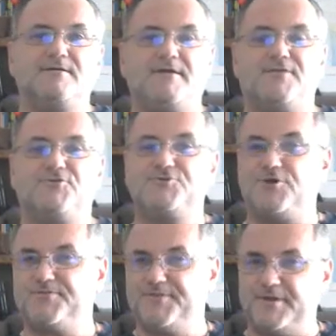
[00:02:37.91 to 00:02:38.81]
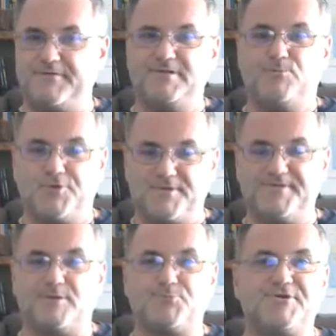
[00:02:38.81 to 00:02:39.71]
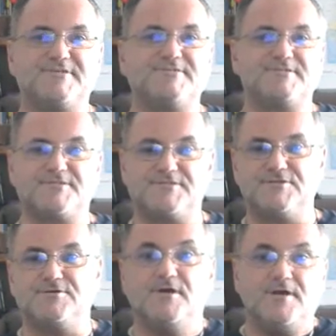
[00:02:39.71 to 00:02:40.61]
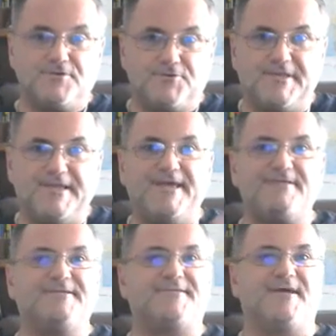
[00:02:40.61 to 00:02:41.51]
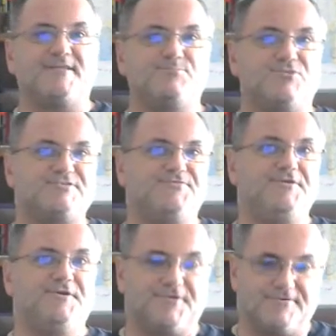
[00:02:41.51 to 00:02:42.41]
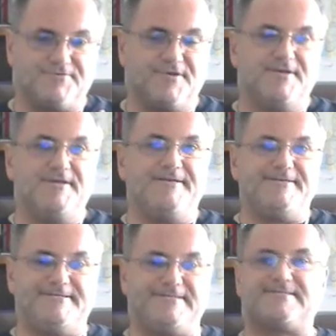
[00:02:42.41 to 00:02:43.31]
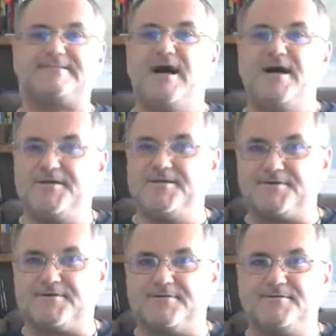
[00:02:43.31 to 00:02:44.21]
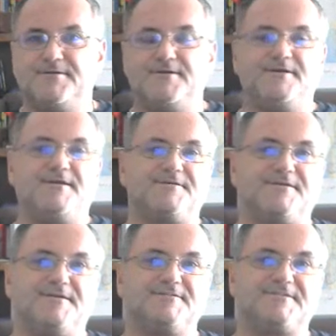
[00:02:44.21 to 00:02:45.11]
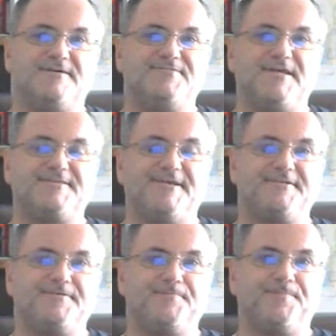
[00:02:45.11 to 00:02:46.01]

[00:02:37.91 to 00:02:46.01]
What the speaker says: and you're not there anymore in their presence to create that atmosphere of desire and stuff like that,